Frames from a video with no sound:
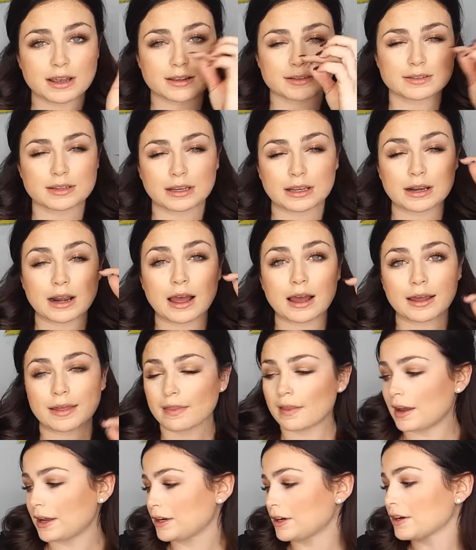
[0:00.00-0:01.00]
as like an
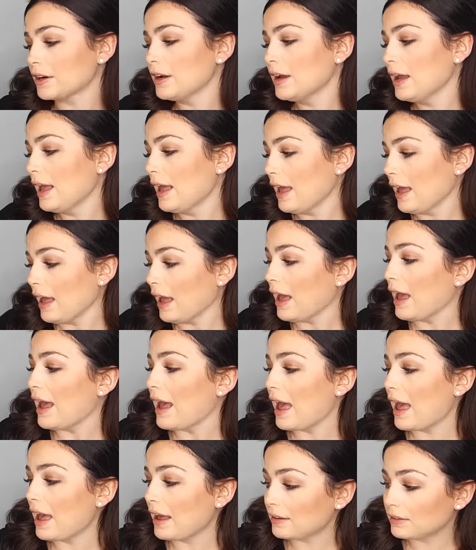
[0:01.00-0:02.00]
eyeliner.
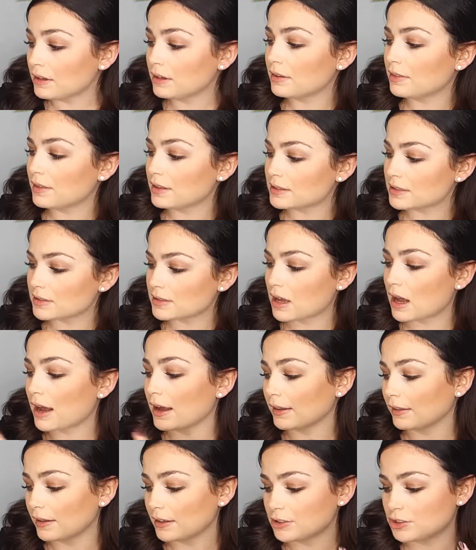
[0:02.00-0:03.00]
And this is a
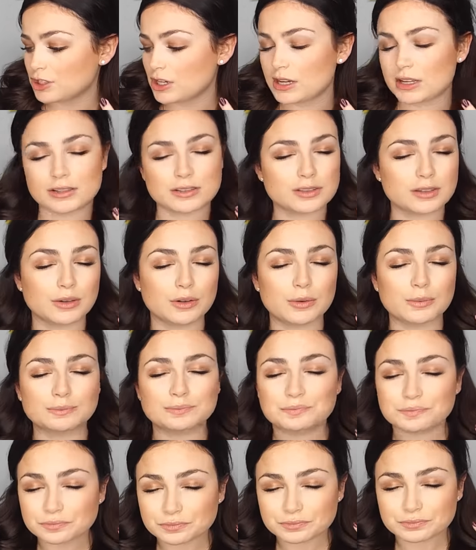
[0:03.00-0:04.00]
highlight shade, so
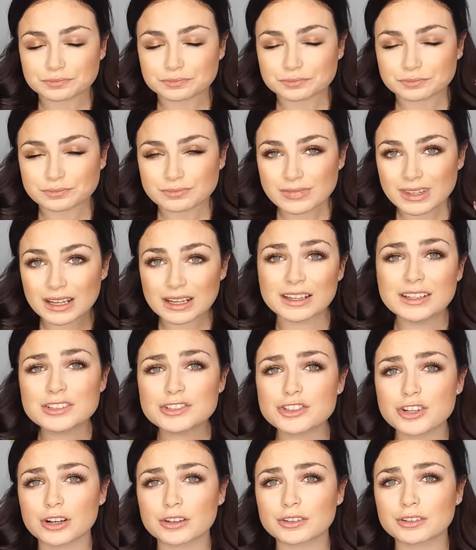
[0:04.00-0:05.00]
in
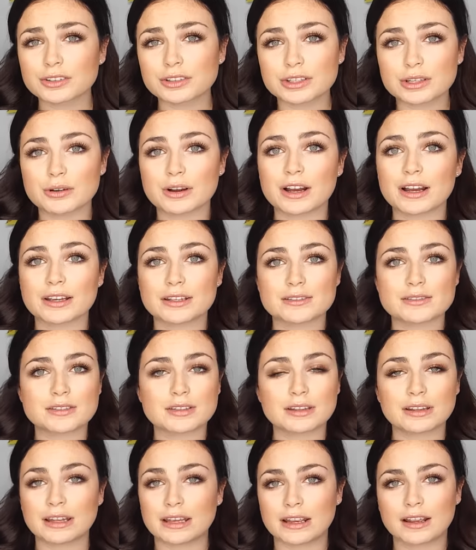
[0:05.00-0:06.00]
general, you
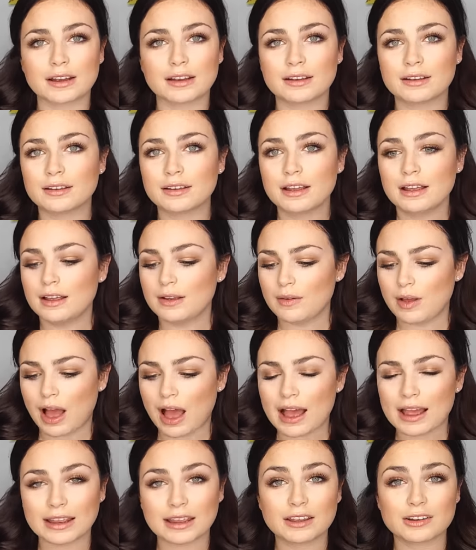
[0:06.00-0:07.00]
guys, like,
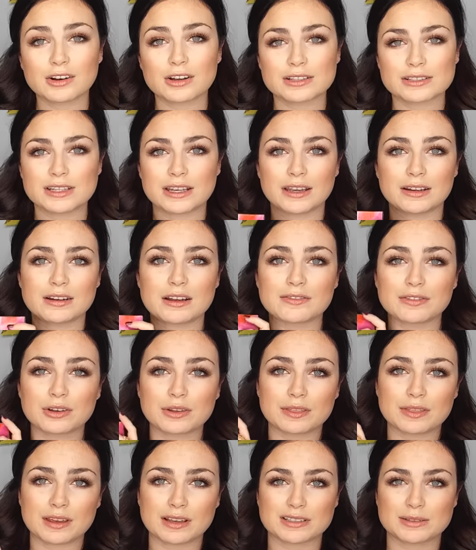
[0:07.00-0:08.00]
I cannot say enough good
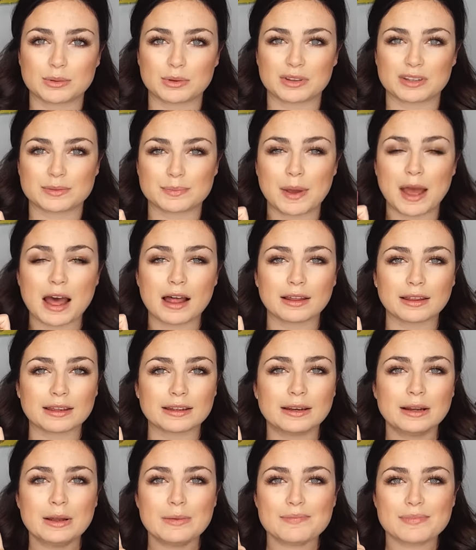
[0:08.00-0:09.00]
things about this
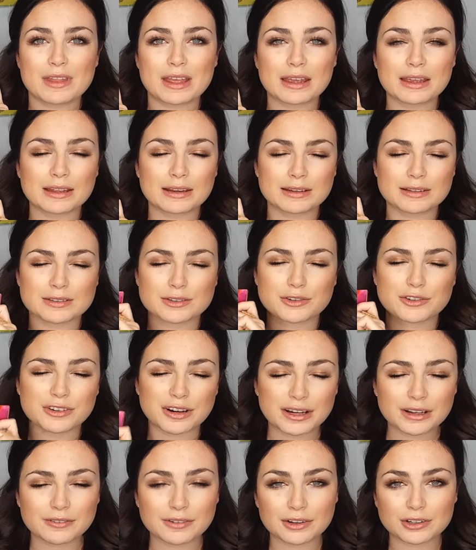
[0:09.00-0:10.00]
palette. It is
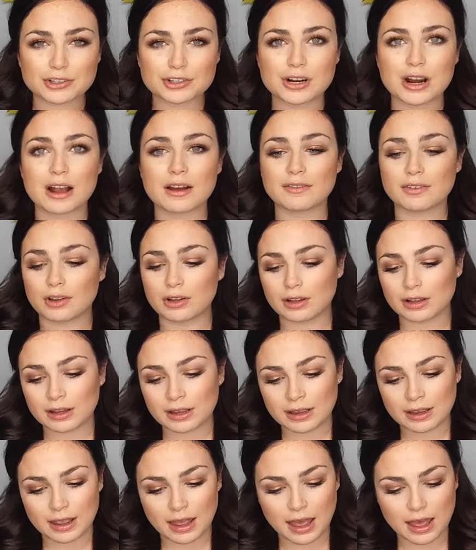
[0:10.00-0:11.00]
great for travel
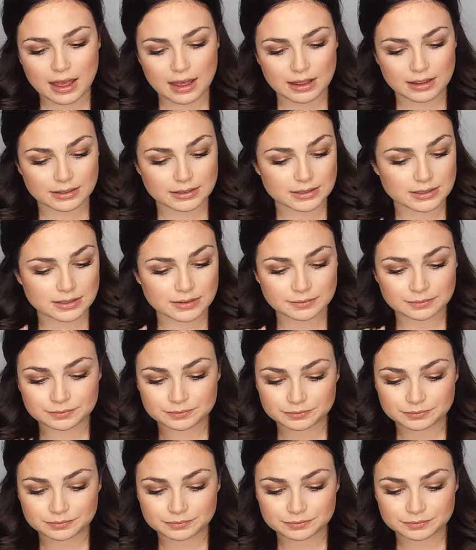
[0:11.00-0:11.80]
and